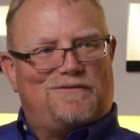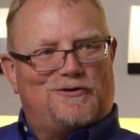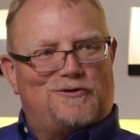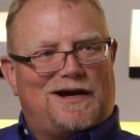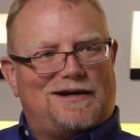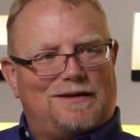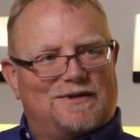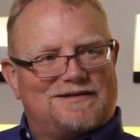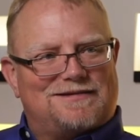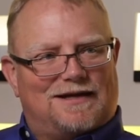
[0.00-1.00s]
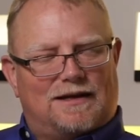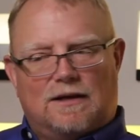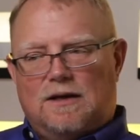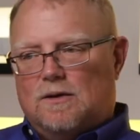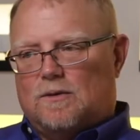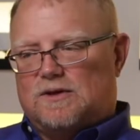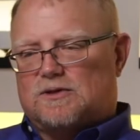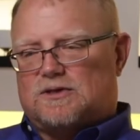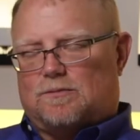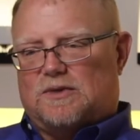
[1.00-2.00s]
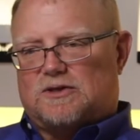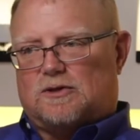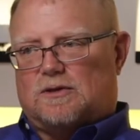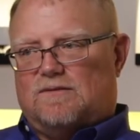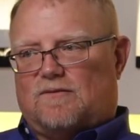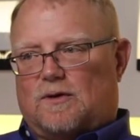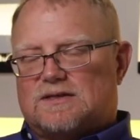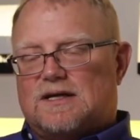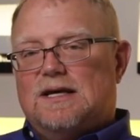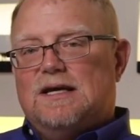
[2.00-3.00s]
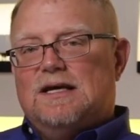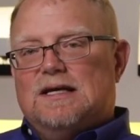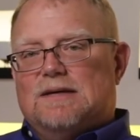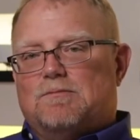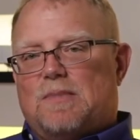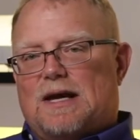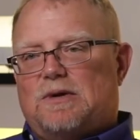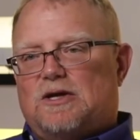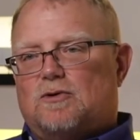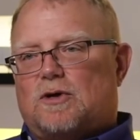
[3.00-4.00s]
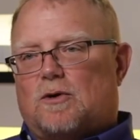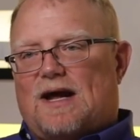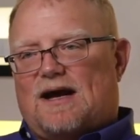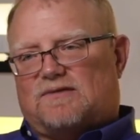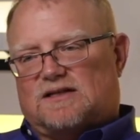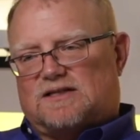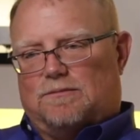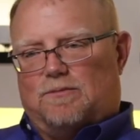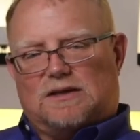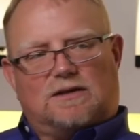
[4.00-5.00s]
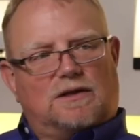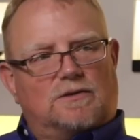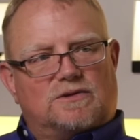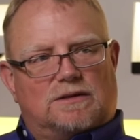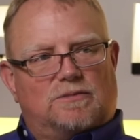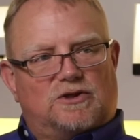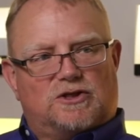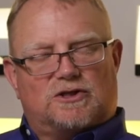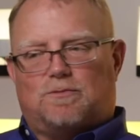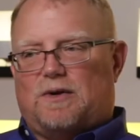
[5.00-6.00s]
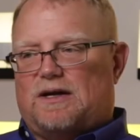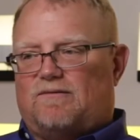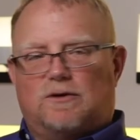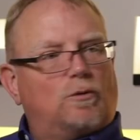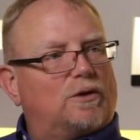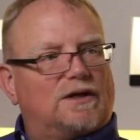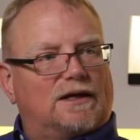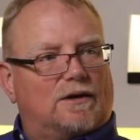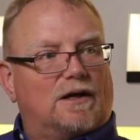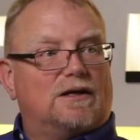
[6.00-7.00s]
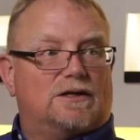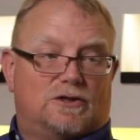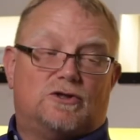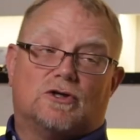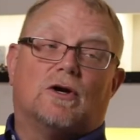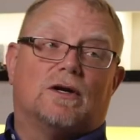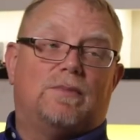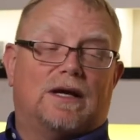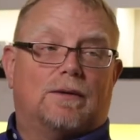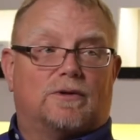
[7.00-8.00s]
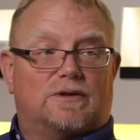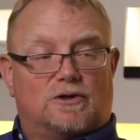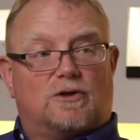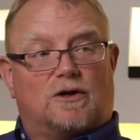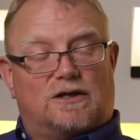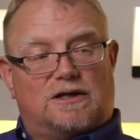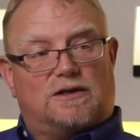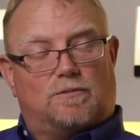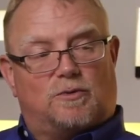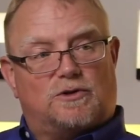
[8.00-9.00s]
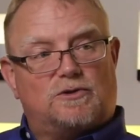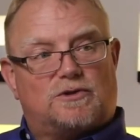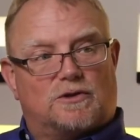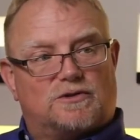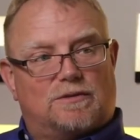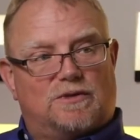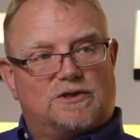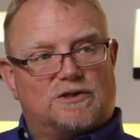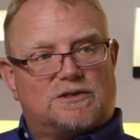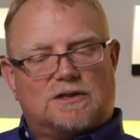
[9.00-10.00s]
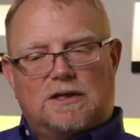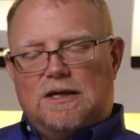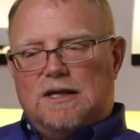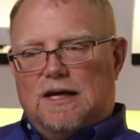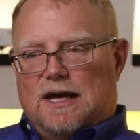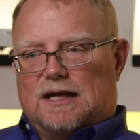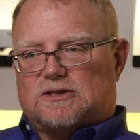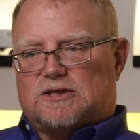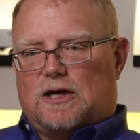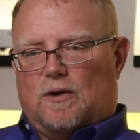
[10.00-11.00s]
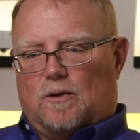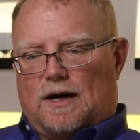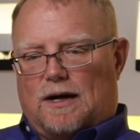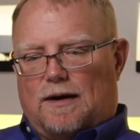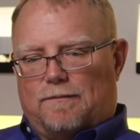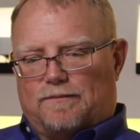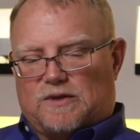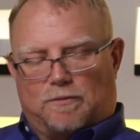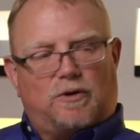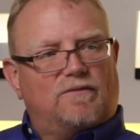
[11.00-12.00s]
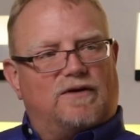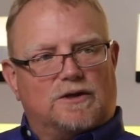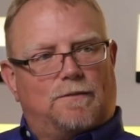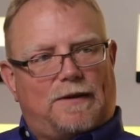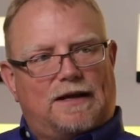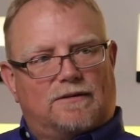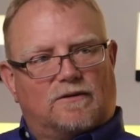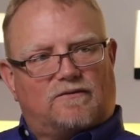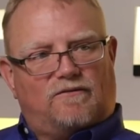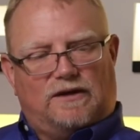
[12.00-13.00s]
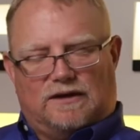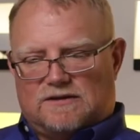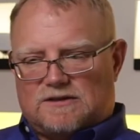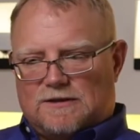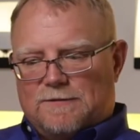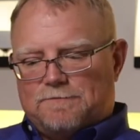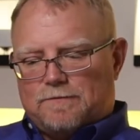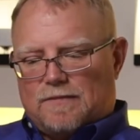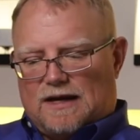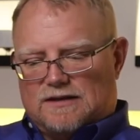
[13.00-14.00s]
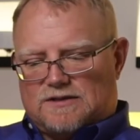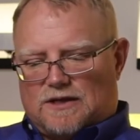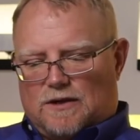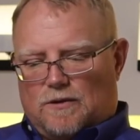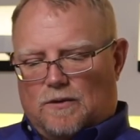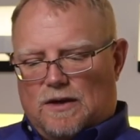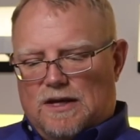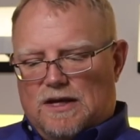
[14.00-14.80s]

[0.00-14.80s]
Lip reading: of your document set when you submit your invoice. Maybe you don't have to submit those images, but if you were to get audited, you're going to need to produce those images. And so to prove that you paid those fees. And so